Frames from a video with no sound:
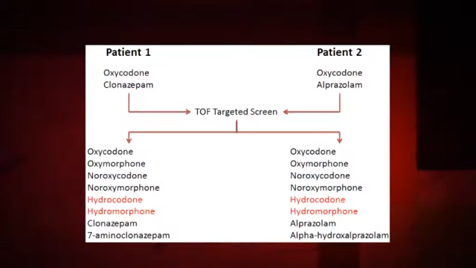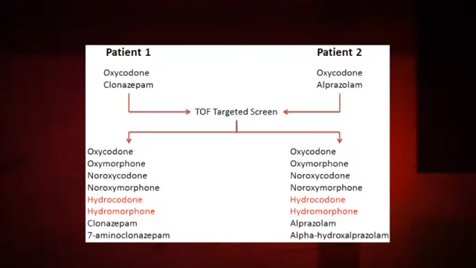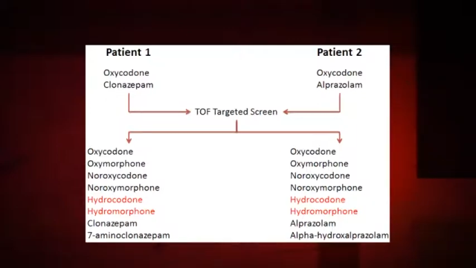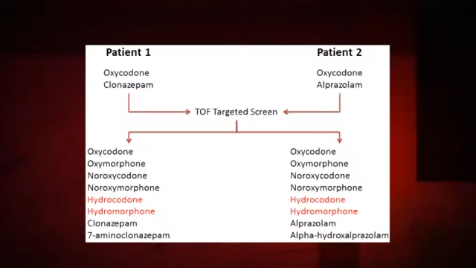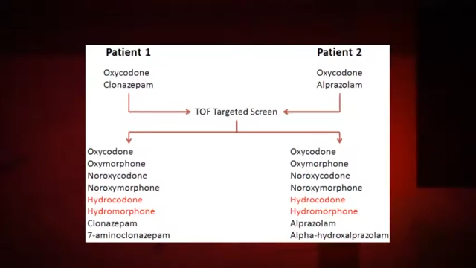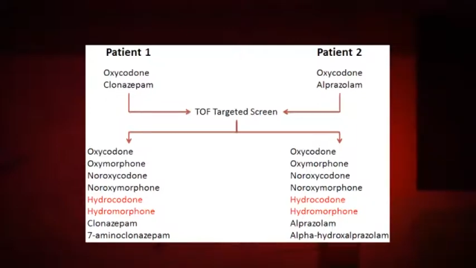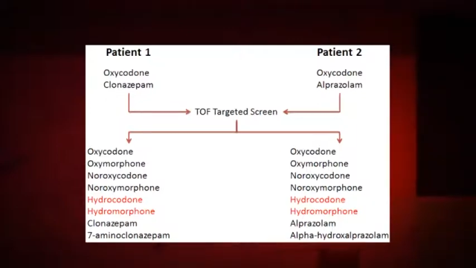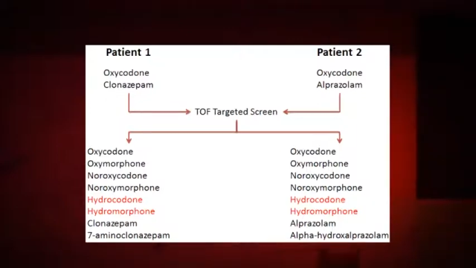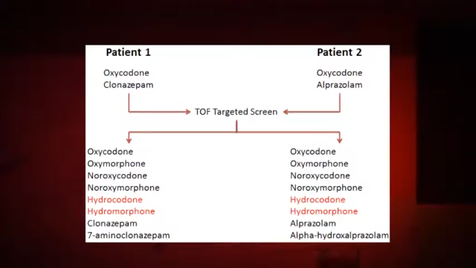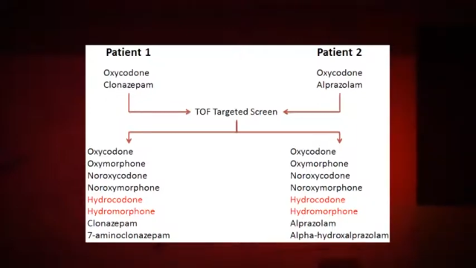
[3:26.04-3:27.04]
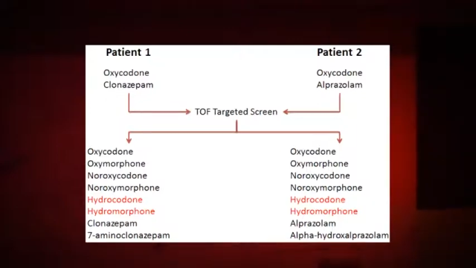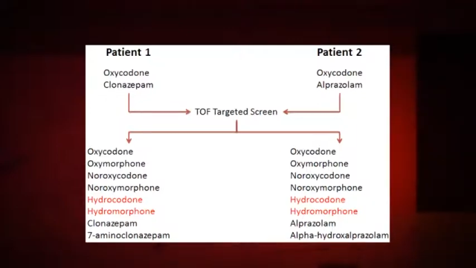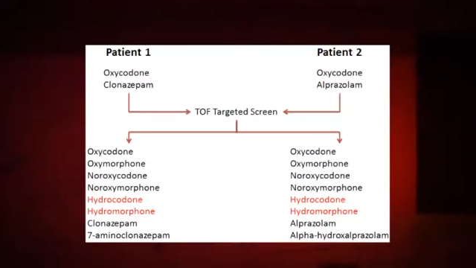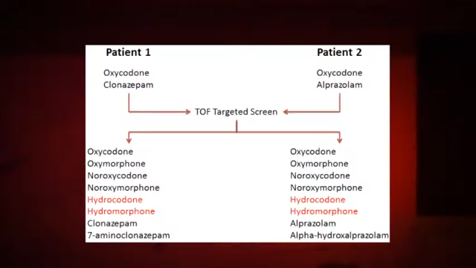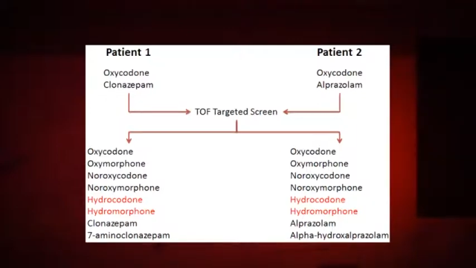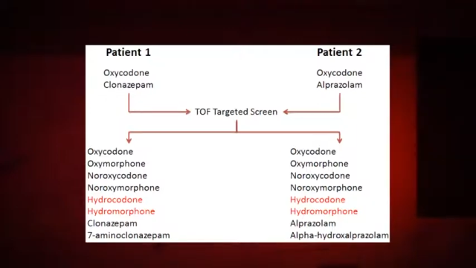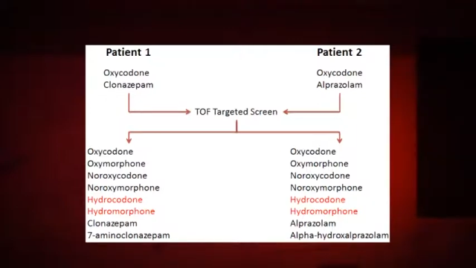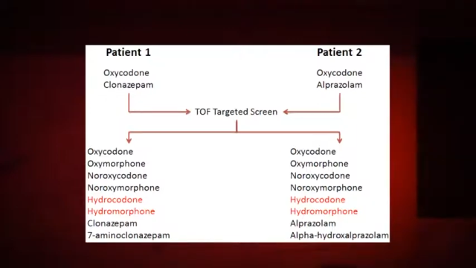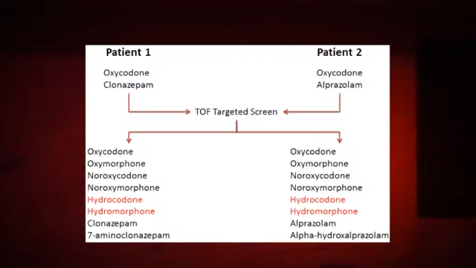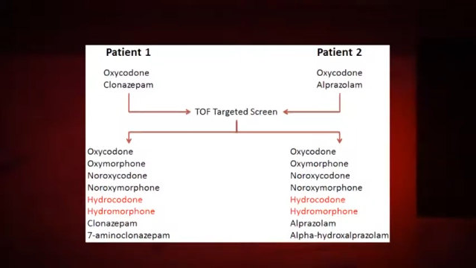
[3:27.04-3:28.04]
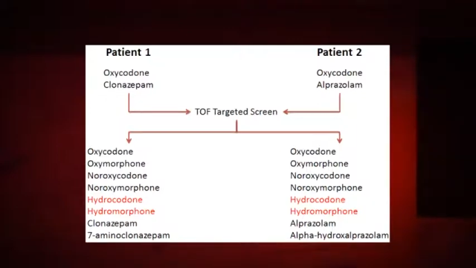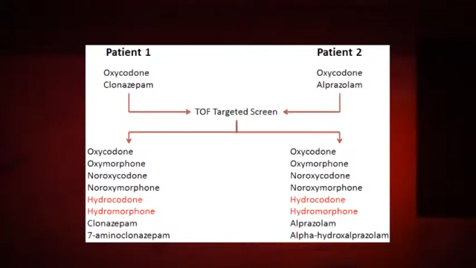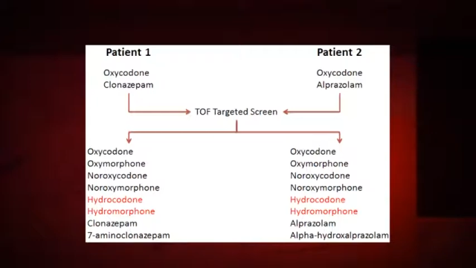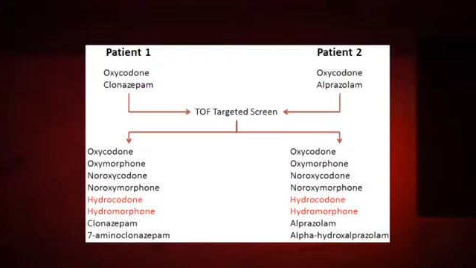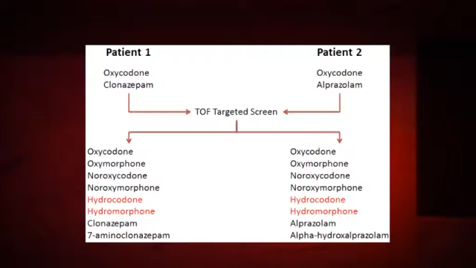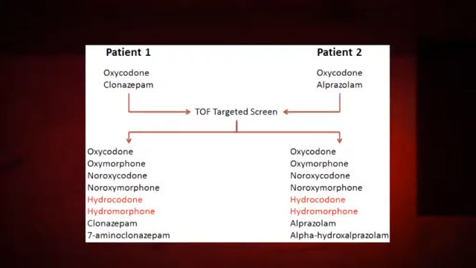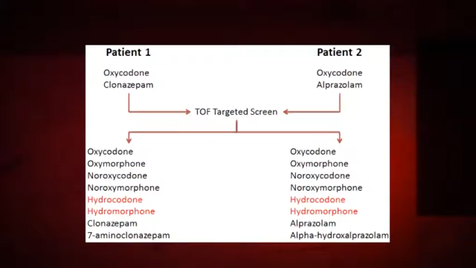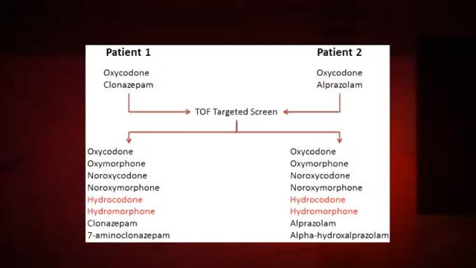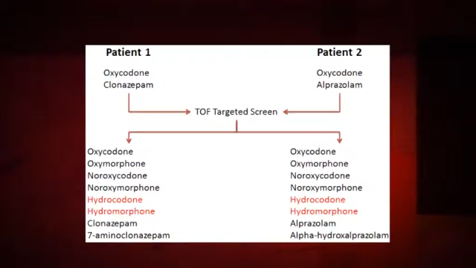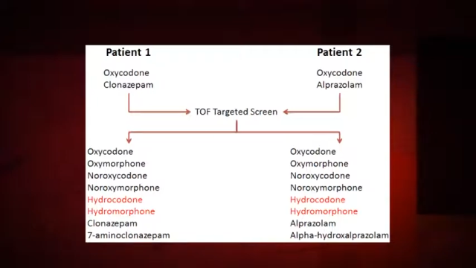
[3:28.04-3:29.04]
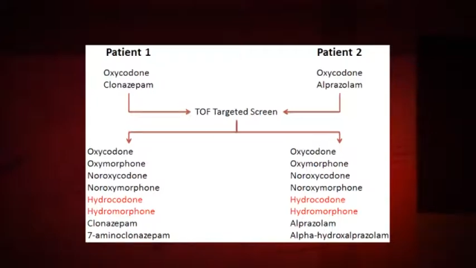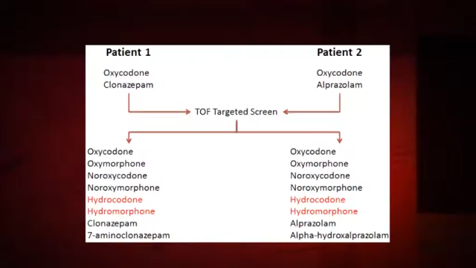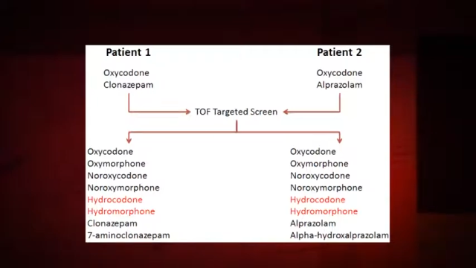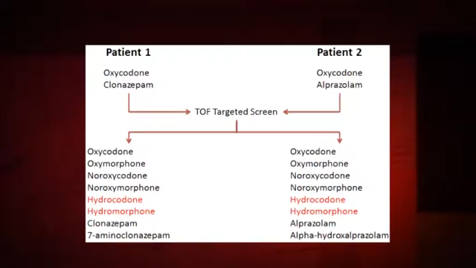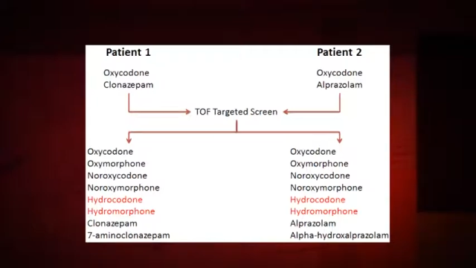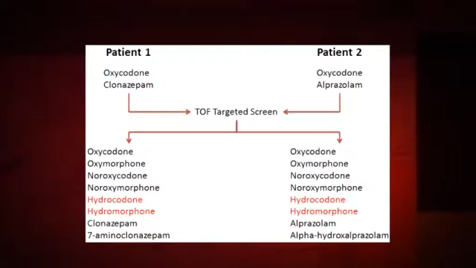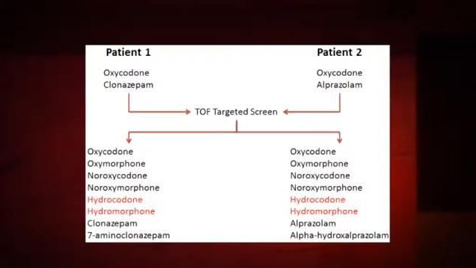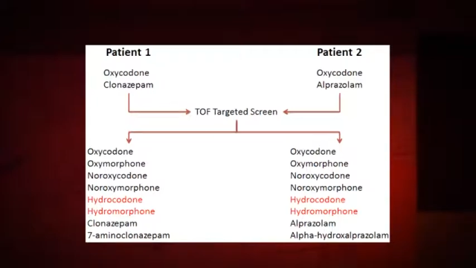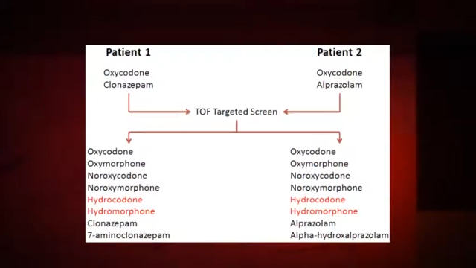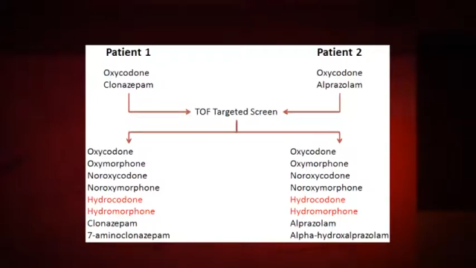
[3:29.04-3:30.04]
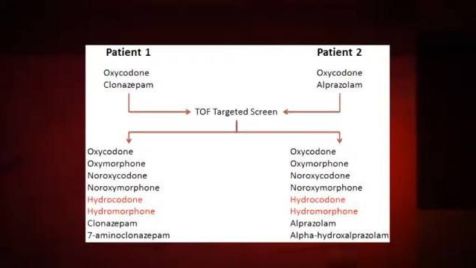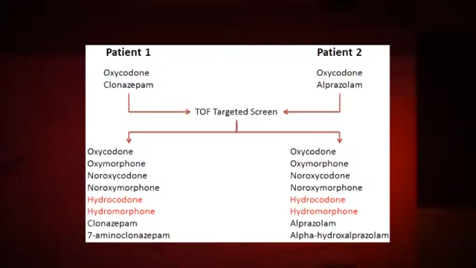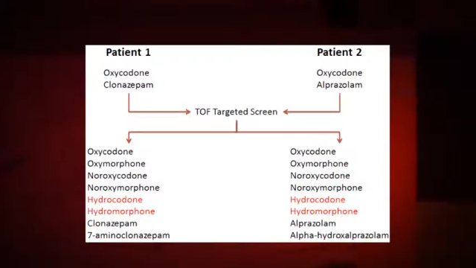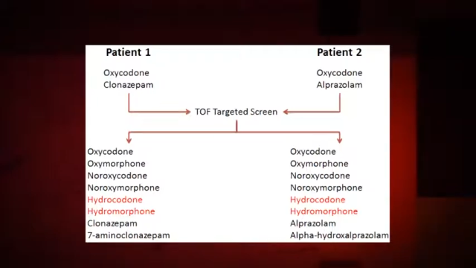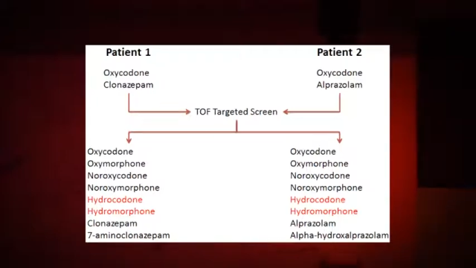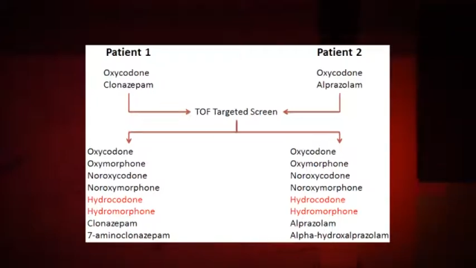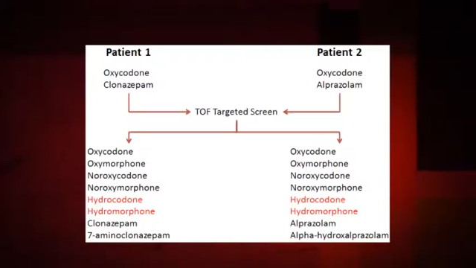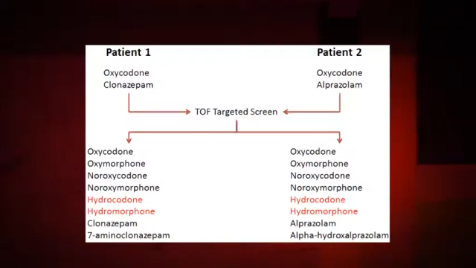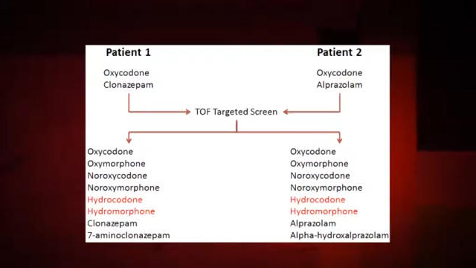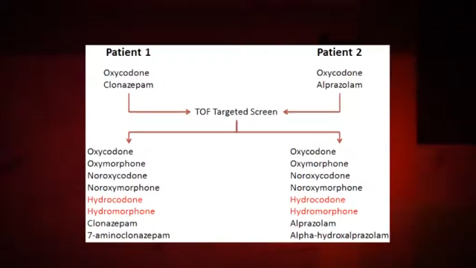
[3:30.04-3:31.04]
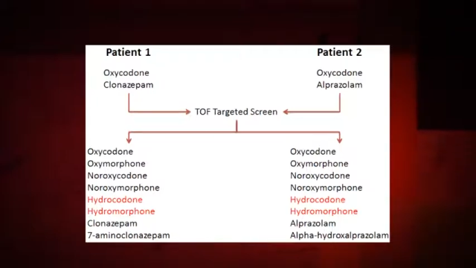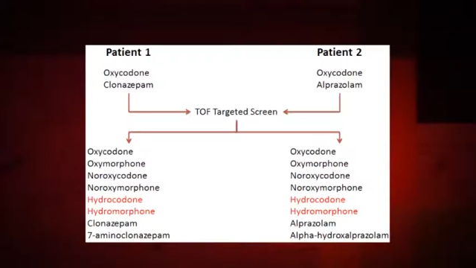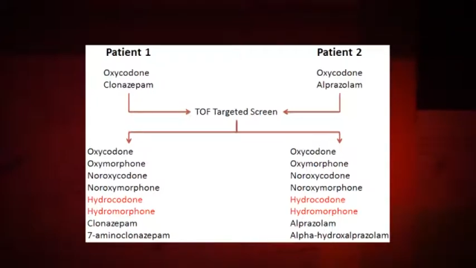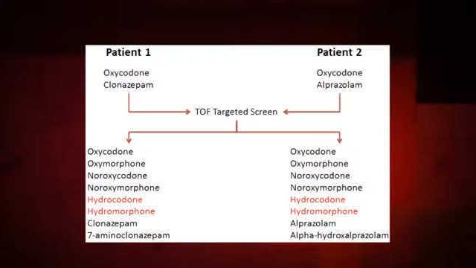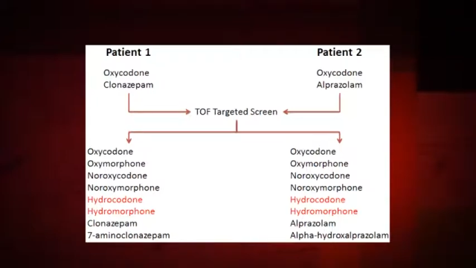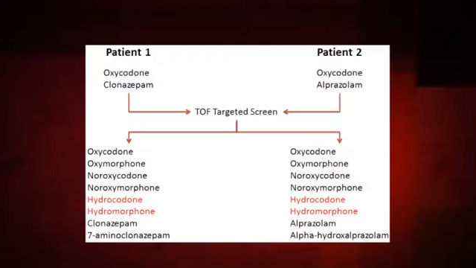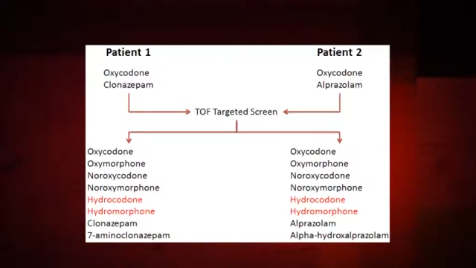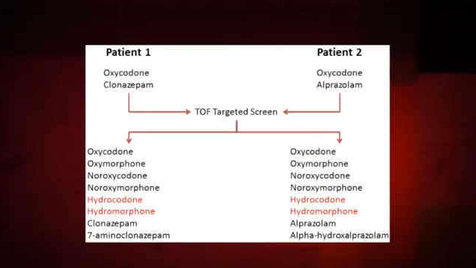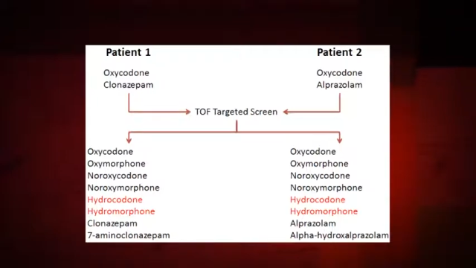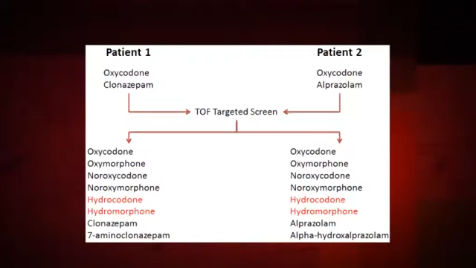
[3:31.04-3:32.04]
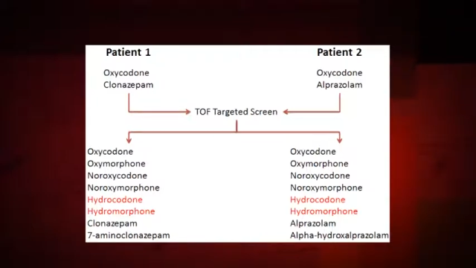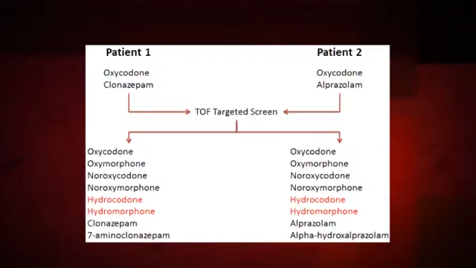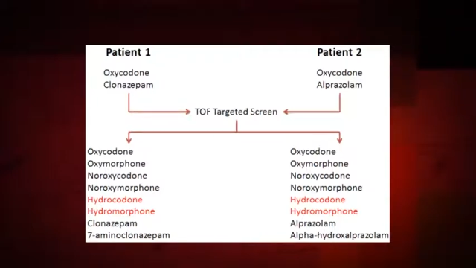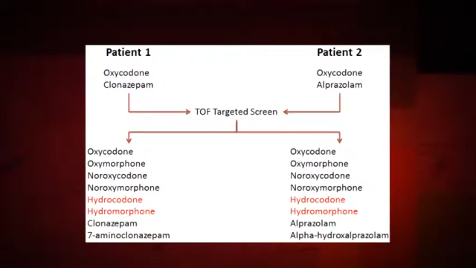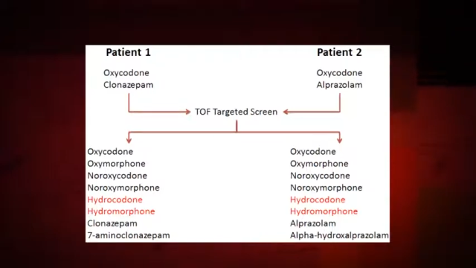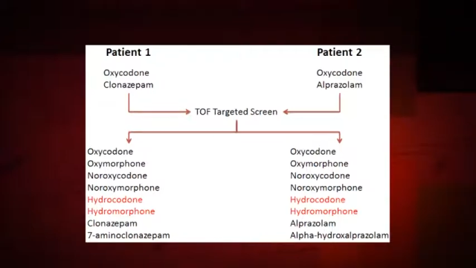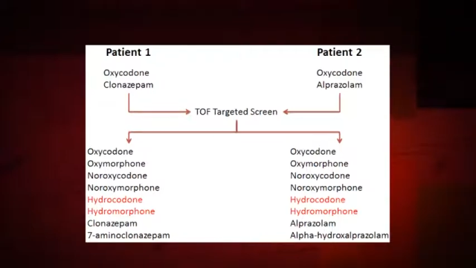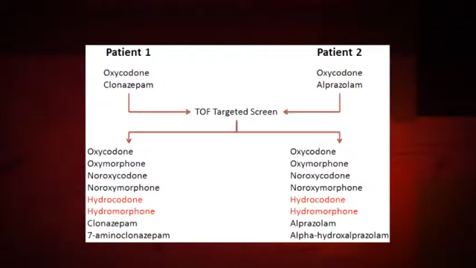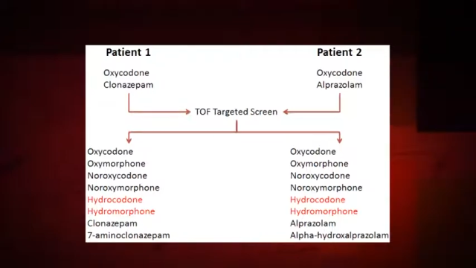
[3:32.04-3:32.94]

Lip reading: (no speaker visible)